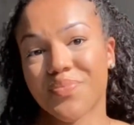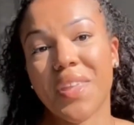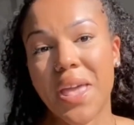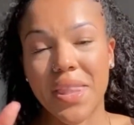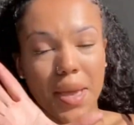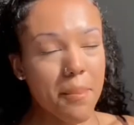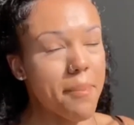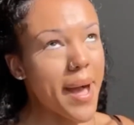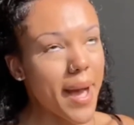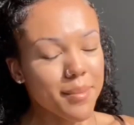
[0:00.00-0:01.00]
it like
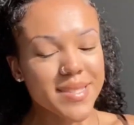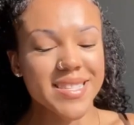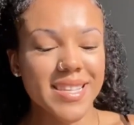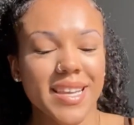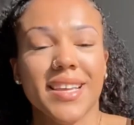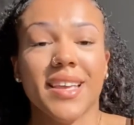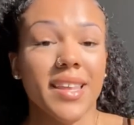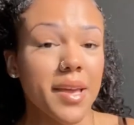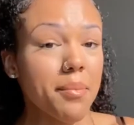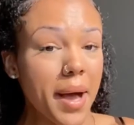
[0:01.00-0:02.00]
pops. It
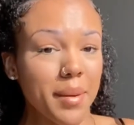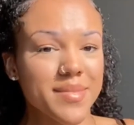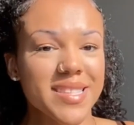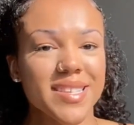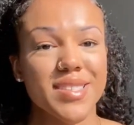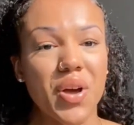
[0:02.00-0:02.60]
like pops. So,